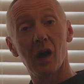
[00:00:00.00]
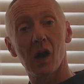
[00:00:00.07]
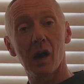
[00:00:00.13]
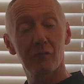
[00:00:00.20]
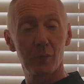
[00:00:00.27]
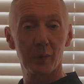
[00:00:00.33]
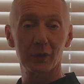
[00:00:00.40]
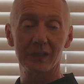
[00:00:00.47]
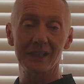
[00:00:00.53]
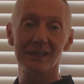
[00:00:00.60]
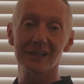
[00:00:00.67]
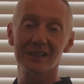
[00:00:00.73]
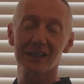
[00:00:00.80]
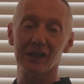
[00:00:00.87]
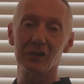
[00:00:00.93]
Hi everybody,
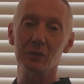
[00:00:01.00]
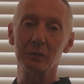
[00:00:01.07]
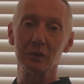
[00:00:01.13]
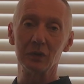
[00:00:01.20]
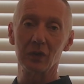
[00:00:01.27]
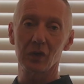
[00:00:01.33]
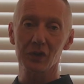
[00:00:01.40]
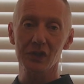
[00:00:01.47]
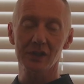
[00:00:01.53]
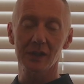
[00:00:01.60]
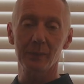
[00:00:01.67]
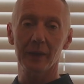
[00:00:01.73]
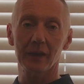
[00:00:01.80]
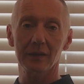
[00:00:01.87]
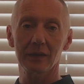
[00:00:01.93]
Daniel Moore,
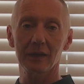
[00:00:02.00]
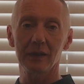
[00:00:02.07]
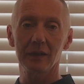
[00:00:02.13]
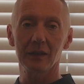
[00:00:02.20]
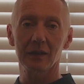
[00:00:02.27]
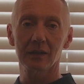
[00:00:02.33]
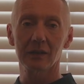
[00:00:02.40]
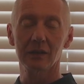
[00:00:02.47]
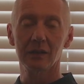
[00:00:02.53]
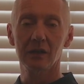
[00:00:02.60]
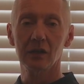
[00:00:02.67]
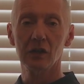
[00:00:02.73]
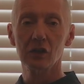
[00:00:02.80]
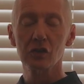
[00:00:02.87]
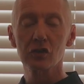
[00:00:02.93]
osteopath here.
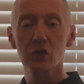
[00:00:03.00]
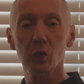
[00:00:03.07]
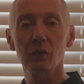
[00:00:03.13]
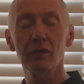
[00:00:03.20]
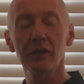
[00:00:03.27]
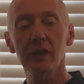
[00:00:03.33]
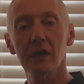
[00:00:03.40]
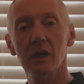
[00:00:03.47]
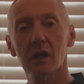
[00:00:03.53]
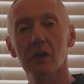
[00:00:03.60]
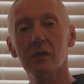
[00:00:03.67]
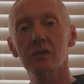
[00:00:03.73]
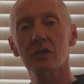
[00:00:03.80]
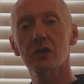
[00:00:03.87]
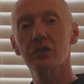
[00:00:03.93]
Short video
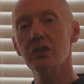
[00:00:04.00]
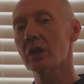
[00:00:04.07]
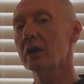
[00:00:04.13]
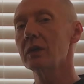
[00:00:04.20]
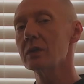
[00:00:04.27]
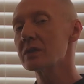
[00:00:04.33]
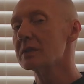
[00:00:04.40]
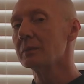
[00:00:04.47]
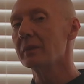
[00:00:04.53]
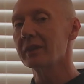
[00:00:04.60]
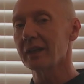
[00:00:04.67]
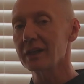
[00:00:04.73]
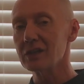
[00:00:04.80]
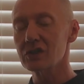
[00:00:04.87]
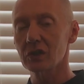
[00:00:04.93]
to show you some
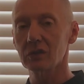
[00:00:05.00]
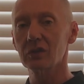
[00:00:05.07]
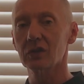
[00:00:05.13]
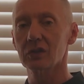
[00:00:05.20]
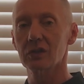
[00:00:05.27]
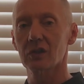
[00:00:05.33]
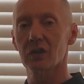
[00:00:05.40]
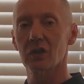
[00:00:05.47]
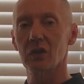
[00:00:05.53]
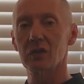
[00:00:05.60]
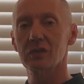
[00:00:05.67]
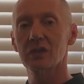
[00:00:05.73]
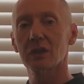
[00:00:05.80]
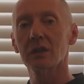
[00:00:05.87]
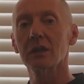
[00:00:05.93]
things you can do
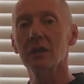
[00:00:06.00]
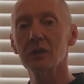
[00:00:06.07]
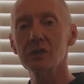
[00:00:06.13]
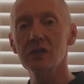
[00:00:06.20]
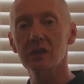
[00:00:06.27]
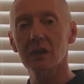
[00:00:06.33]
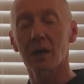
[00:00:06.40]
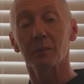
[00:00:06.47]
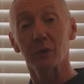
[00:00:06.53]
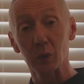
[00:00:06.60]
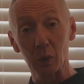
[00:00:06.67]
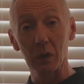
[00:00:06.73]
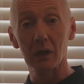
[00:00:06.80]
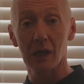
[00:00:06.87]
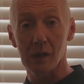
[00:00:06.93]
to loosen up
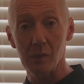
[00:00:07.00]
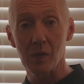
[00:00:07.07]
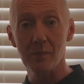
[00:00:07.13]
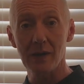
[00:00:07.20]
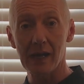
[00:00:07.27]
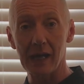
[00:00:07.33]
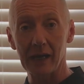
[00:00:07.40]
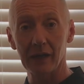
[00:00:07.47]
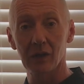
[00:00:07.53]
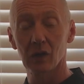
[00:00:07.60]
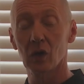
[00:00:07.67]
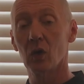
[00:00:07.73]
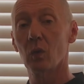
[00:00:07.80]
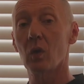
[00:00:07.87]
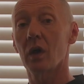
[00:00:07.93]
your lower back
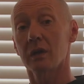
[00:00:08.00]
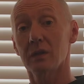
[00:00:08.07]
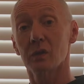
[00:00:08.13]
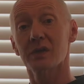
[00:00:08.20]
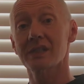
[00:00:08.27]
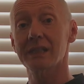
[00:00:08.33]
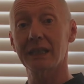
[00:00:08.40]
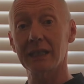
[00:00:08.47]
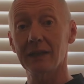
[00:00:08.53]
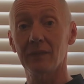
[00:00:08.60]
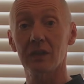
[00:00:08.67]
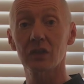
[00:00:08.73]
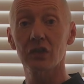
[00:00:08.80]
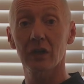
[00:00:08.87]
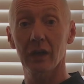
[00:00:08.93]
while you're sitting in
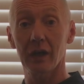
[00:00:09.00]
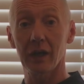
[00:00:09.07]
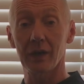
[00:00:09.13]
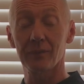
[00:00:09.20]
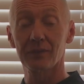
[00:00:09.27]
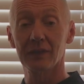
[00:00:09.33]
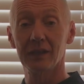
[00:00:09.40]
the chair.